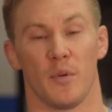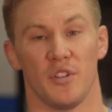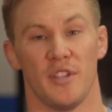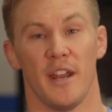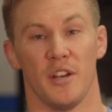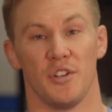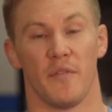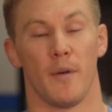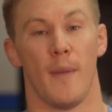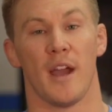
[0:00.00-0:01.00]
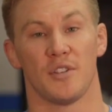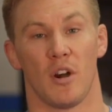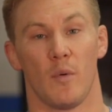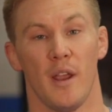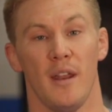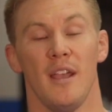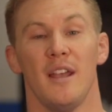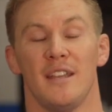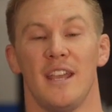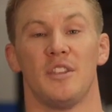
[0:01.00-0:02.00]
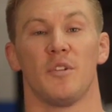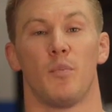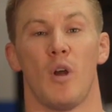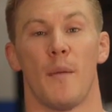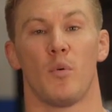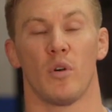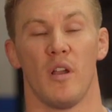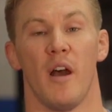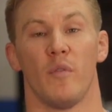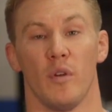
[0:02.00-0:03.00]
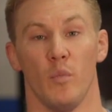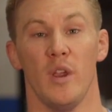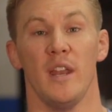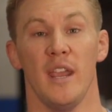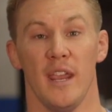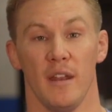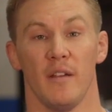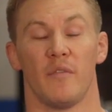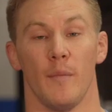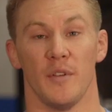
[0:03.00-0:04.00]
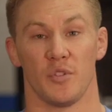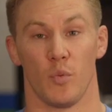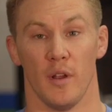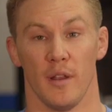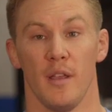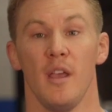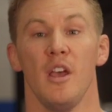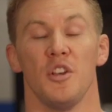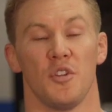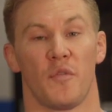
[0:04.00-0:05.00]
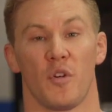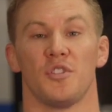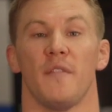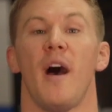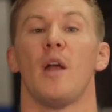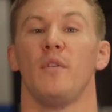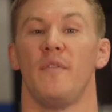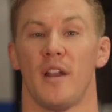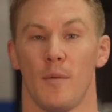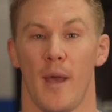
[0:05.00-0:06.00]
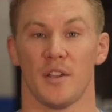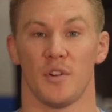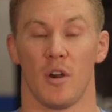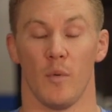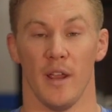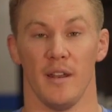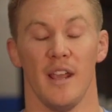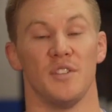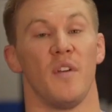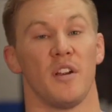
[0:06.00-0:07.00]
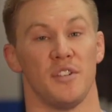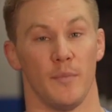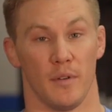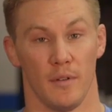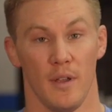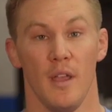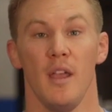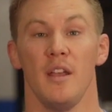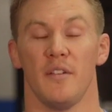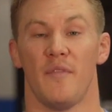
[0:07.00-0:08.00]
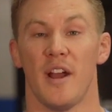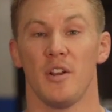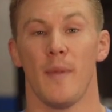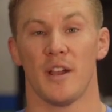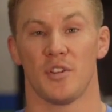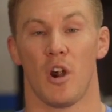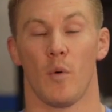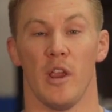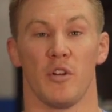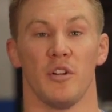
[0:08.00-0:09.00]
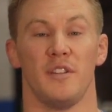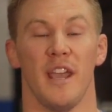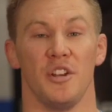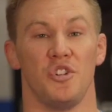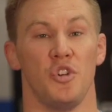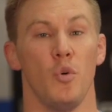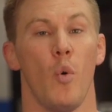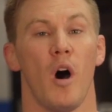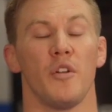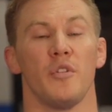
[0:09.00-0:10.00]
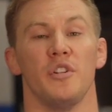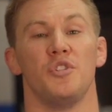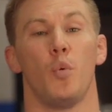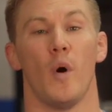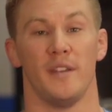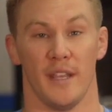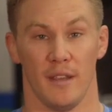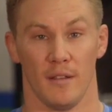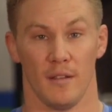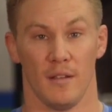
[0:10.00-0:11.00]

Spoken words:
percentage of our max heart rate to get the proper recovery we need from this run. So first off, how do we find our max heart rate? It's very simple. To find your max heart rate, you're going to take 220